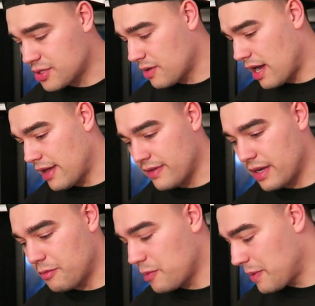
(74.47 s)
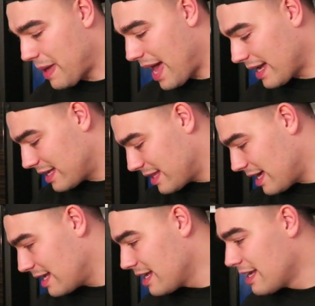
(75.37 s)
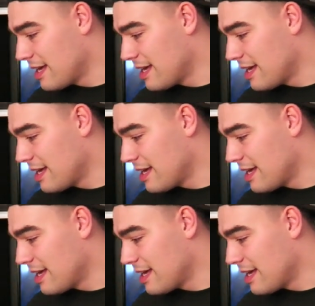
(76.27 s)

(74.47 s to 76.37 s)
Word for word: So Ivan, I will be packing that,